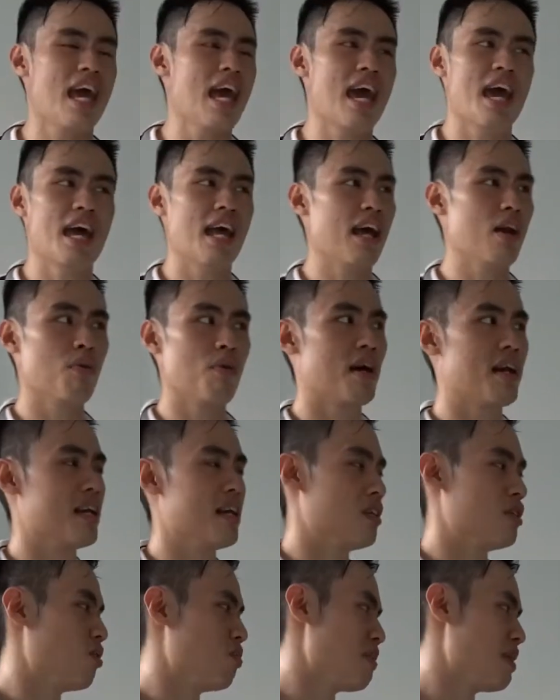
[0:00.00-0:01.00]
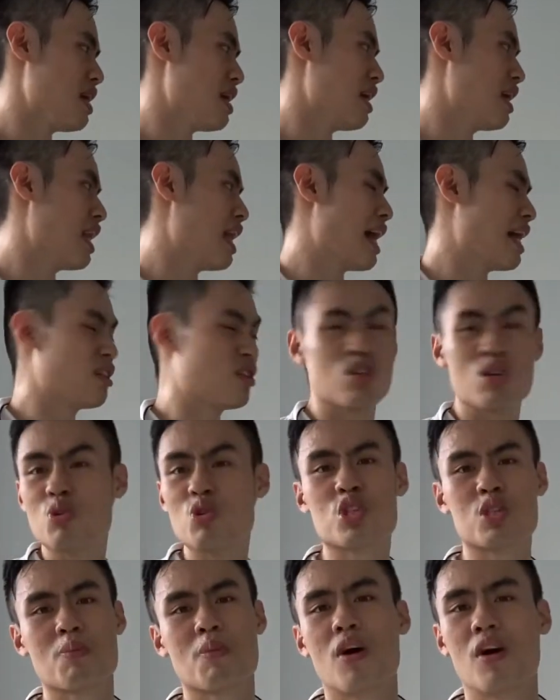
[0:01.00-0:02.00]
and I don't want it to be like
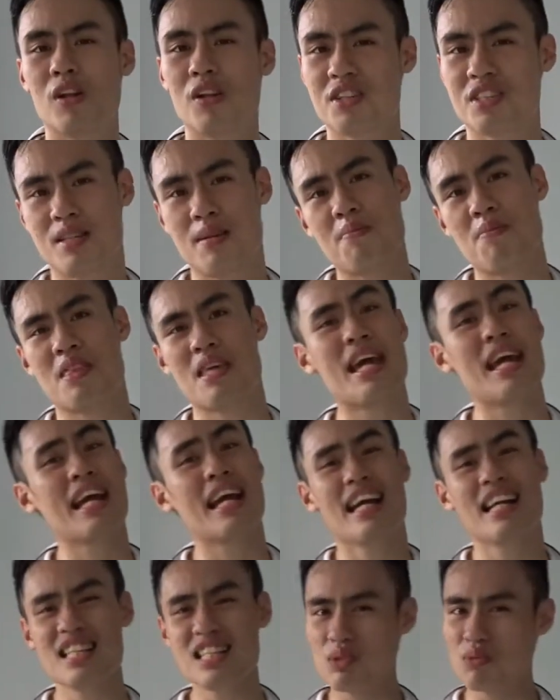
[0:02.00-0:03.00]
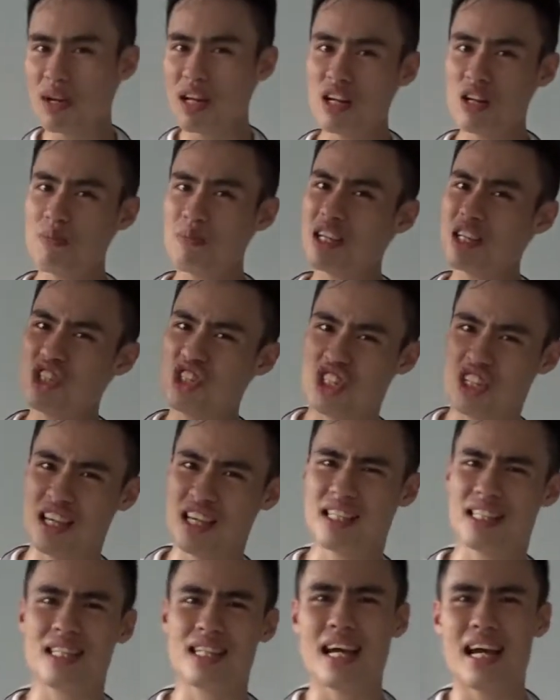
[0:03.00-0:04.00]
too small or something. I just want it to be
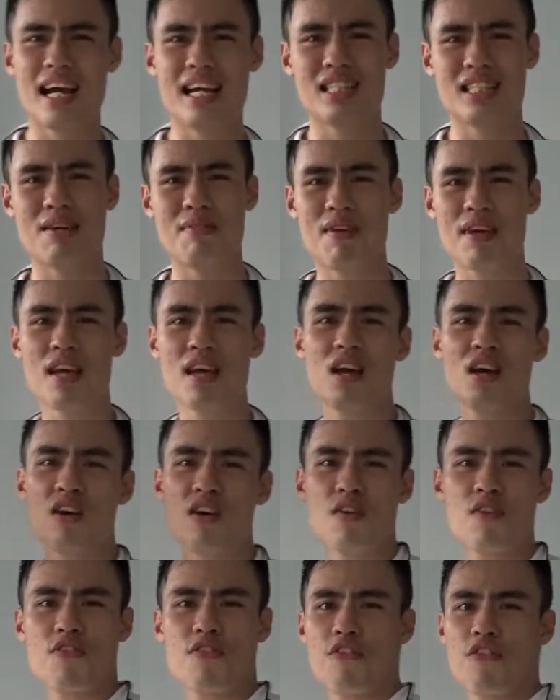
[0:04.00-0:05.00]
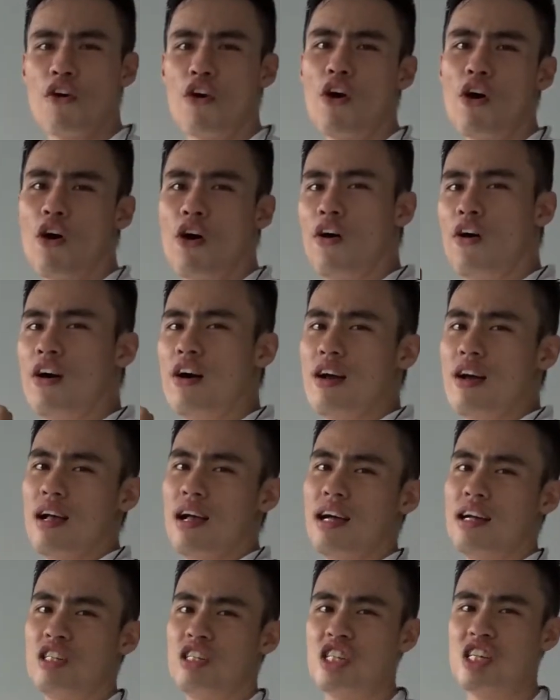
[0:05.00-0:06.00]
just nice, having 4
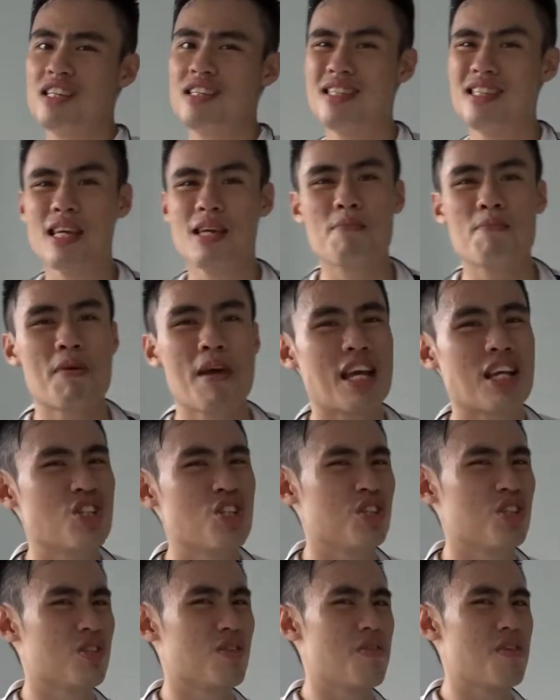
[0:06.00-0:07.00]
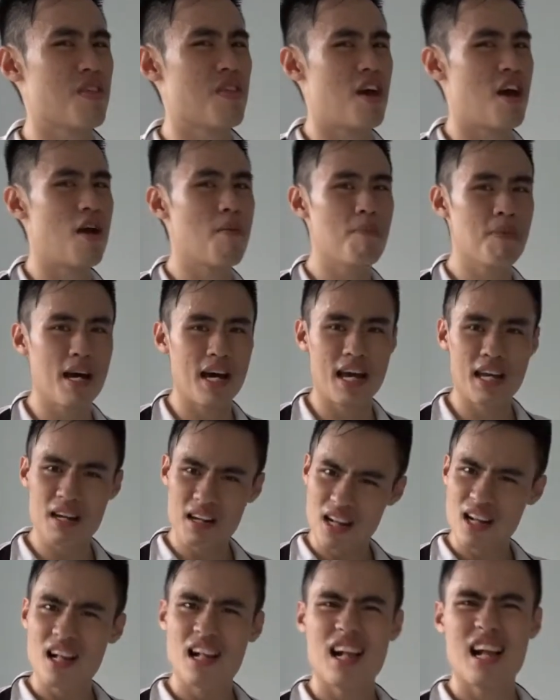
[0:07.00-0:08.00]
artistic pictures over there.
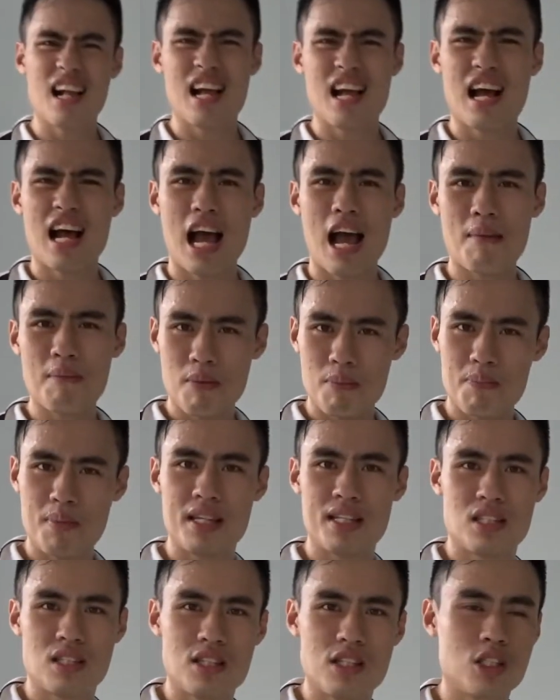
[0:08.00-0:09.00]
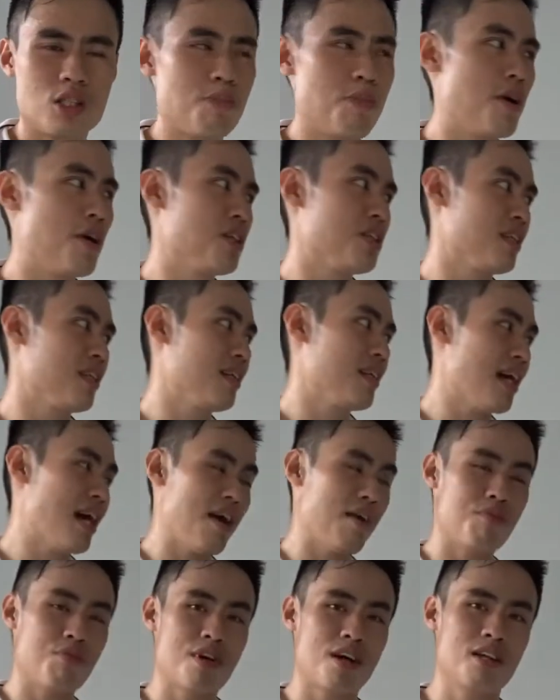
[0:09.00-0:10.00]
But I'm a business person,
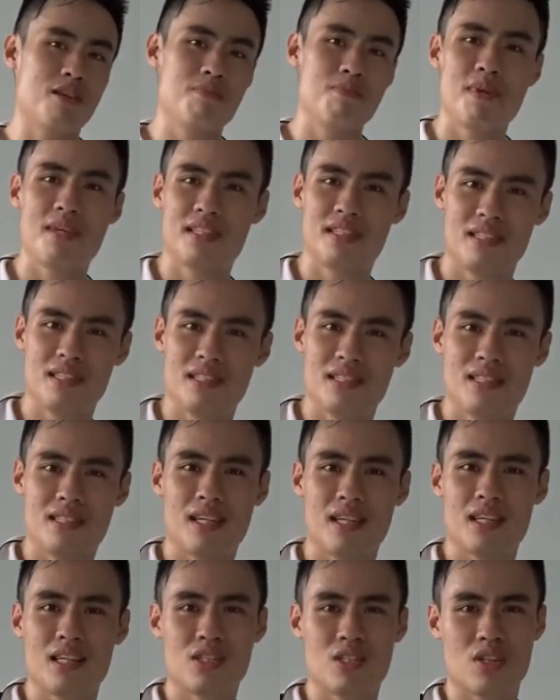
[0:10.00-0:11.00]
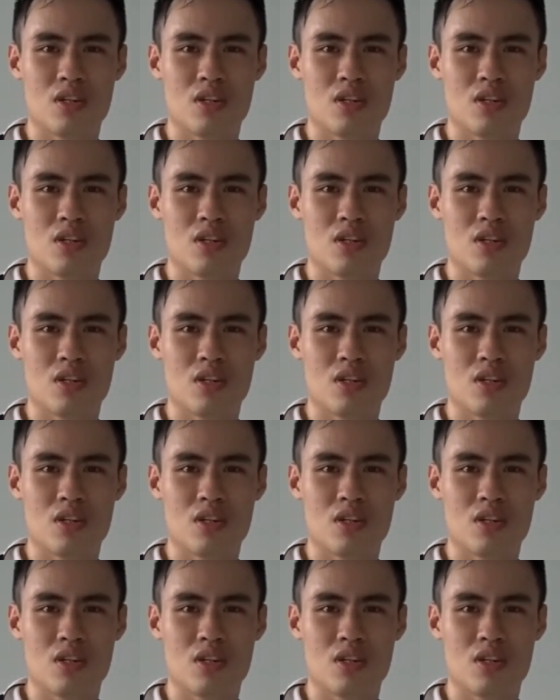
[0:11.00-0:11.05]
I run businesses,